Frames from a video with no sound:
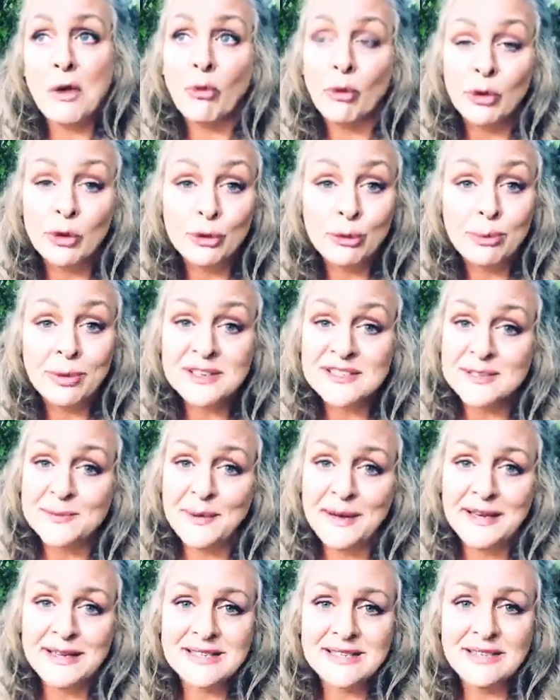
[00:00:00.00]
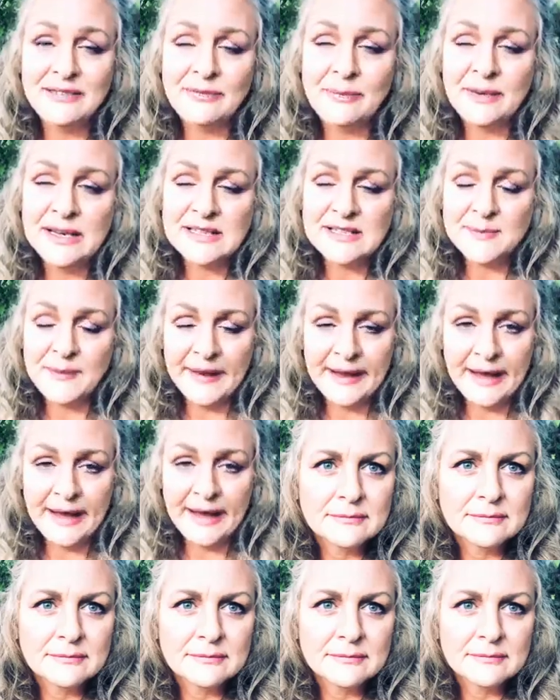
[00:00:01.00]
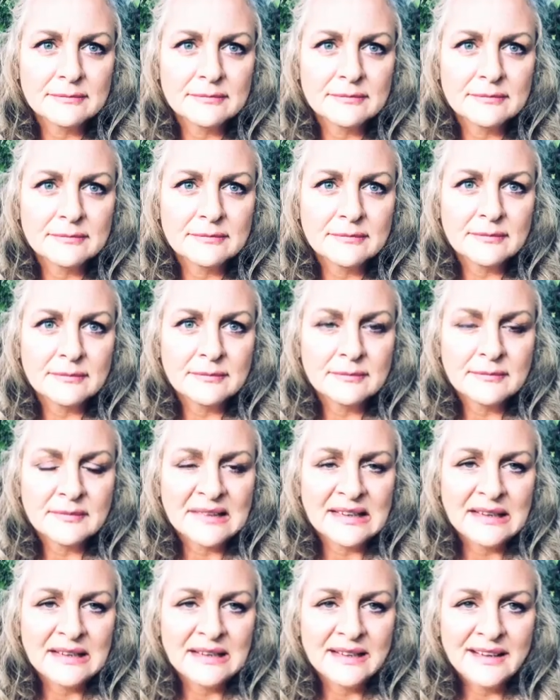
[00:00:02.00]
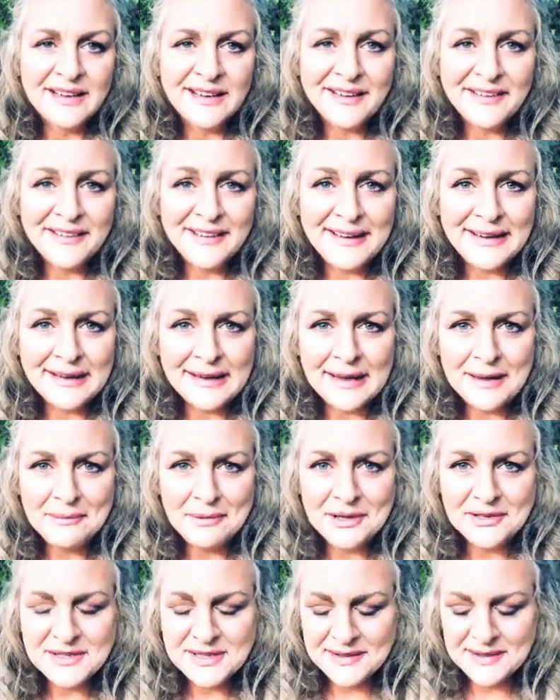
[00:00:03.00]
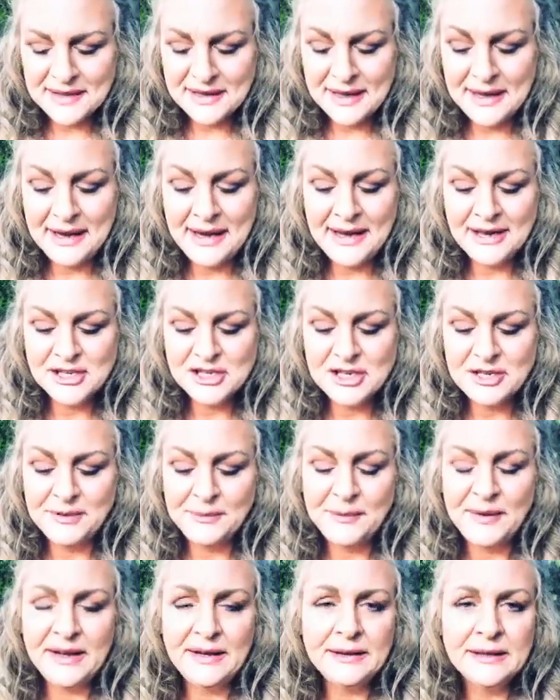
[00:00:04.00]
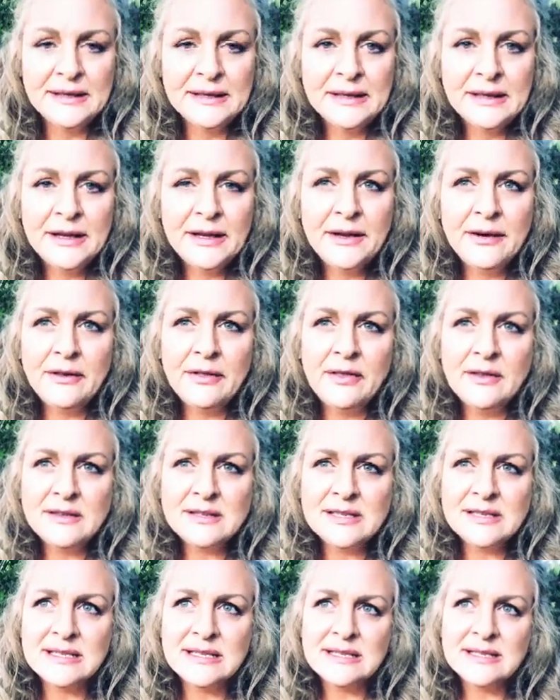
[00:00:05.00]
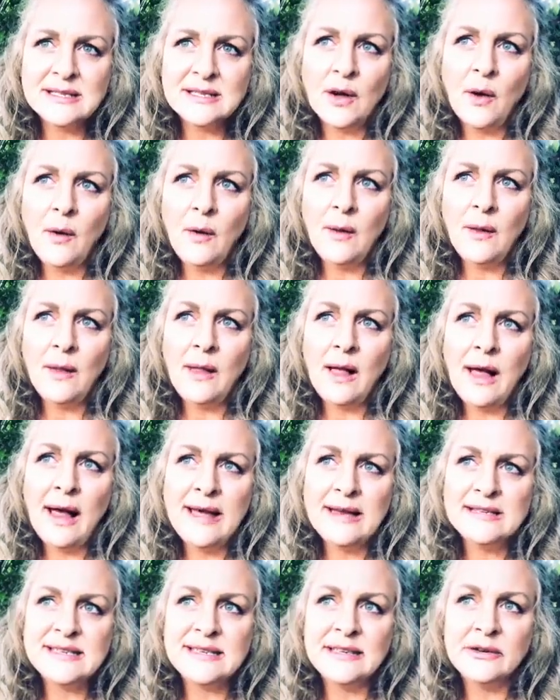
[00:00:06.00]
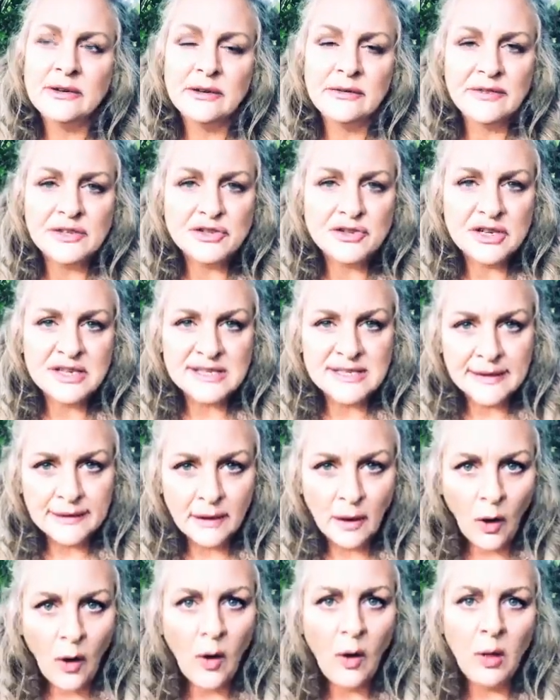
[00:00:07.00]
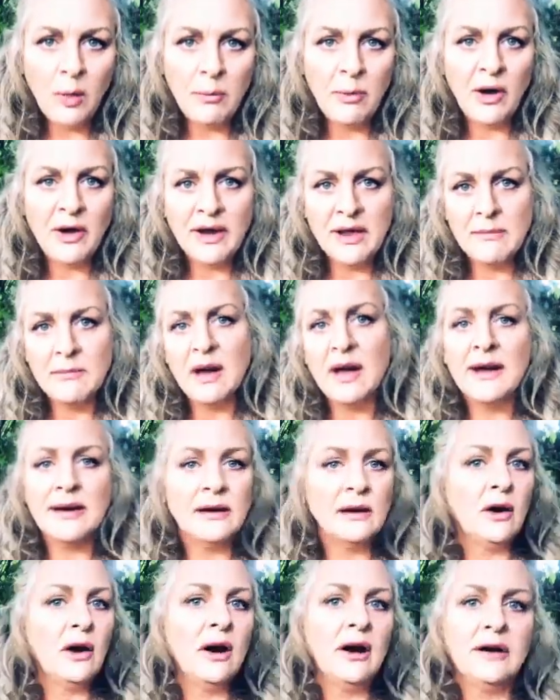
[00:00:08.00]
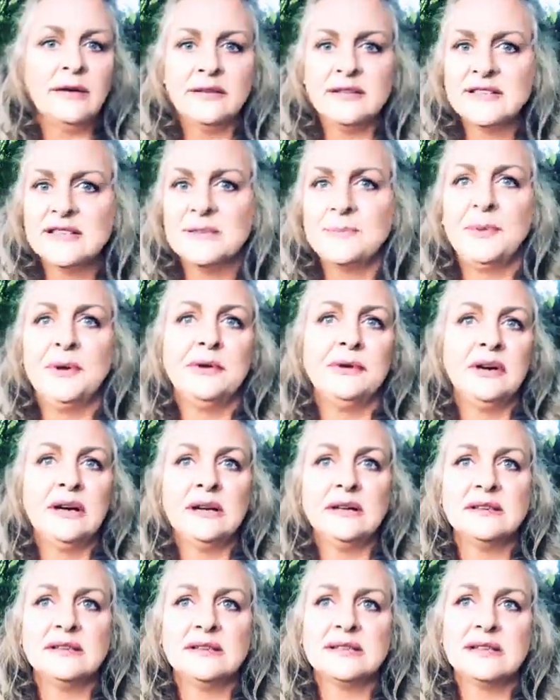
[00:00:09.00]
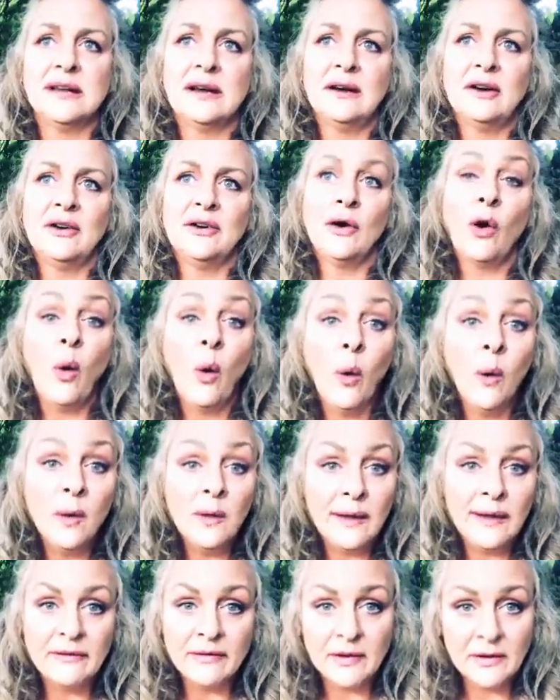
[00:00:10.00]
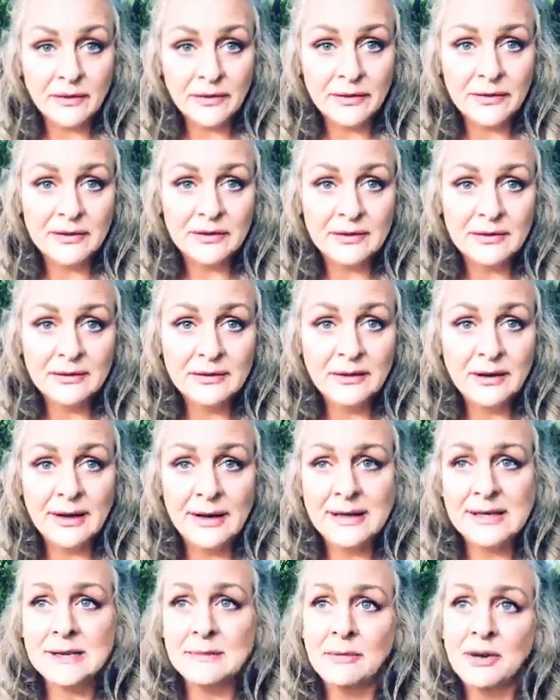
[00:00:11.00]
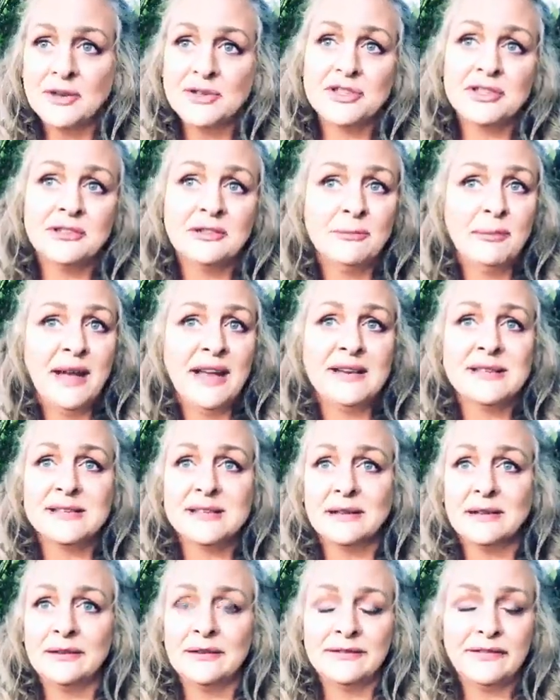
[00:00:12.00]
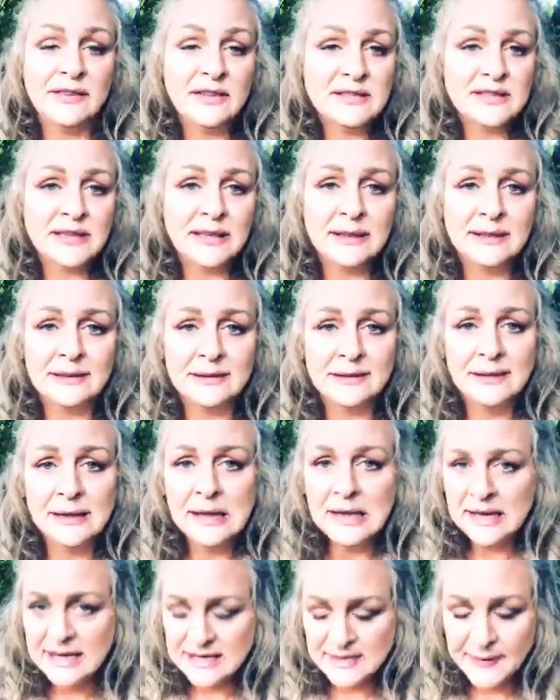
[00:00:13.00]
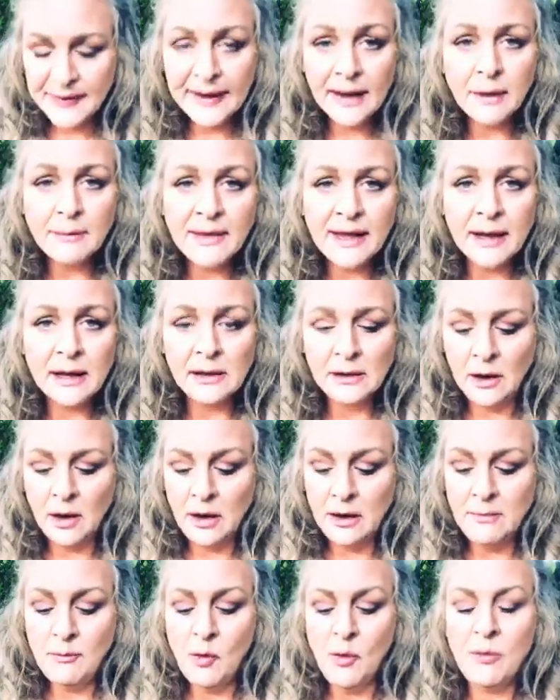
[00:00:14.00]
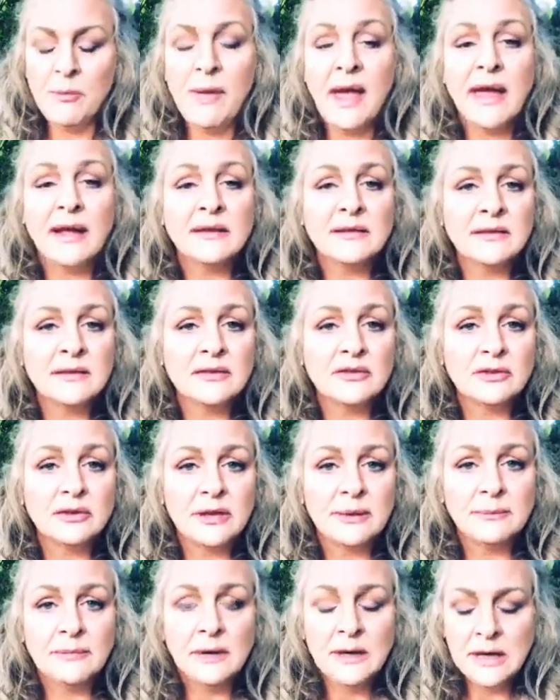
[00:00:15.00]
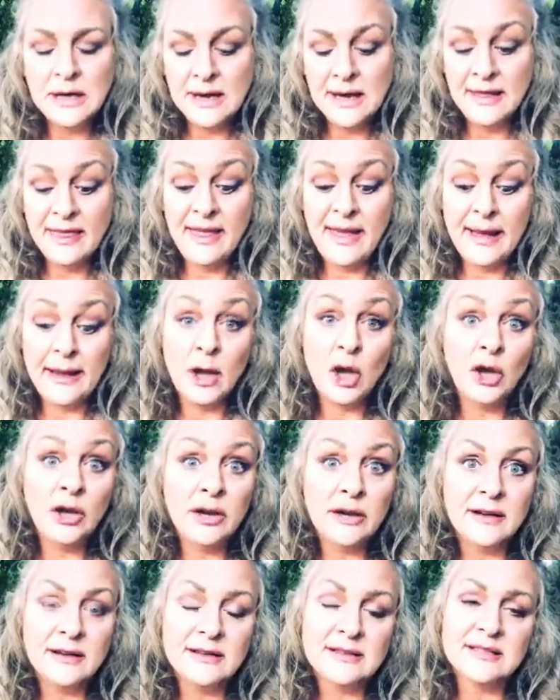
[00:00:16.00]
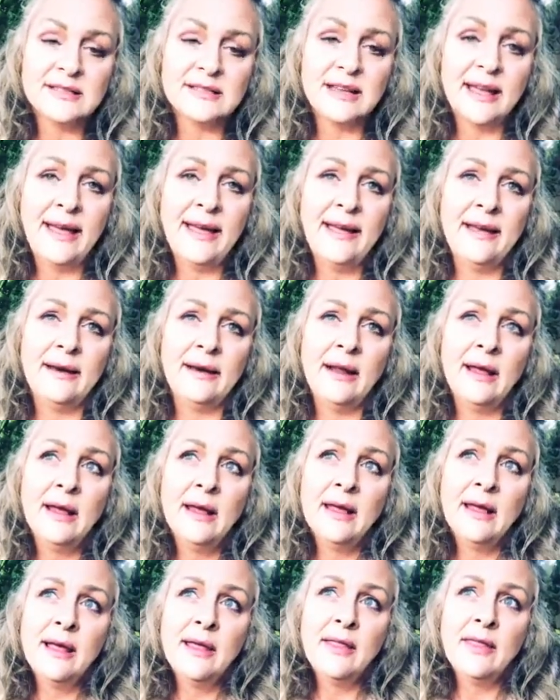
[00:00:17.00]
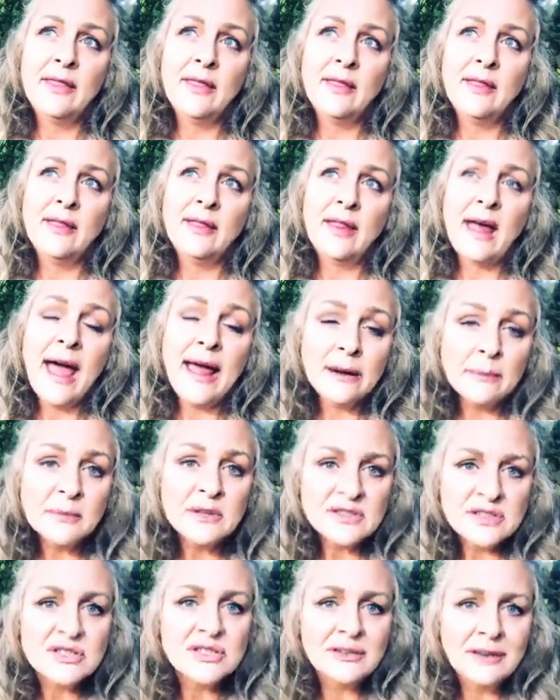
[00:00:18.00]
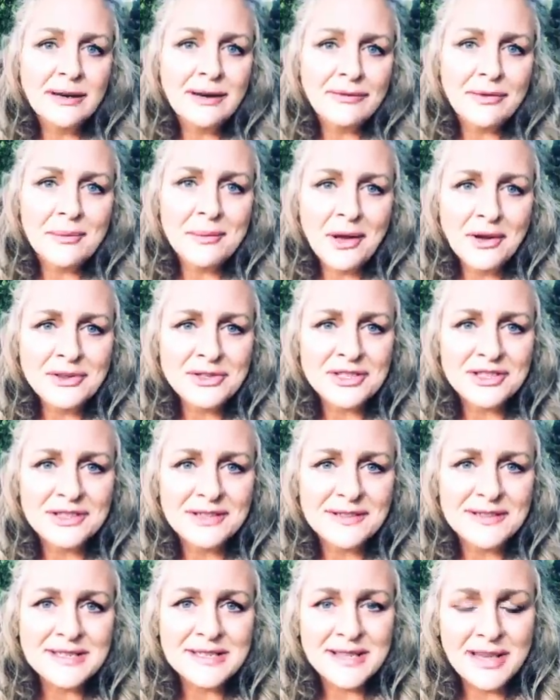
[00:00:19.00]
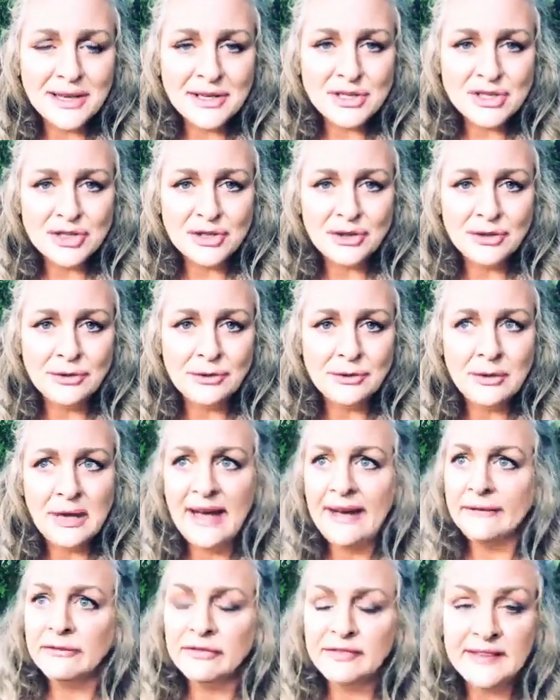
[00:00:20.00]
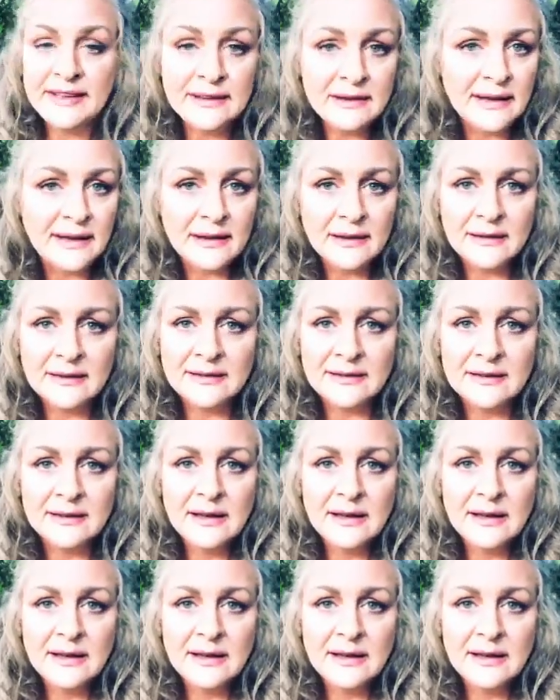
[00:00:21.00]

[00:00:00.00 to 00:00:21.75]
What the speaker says: woo perspective, but it's because all right, I keep losing the connection, but you know, this whole idea of addressing the whole body, mind, heart, spirit on all levels, right? Emotional, mental, physical, is becoming a lot more mainstream, thank goodness. And animals do have emotions. They do have feelings.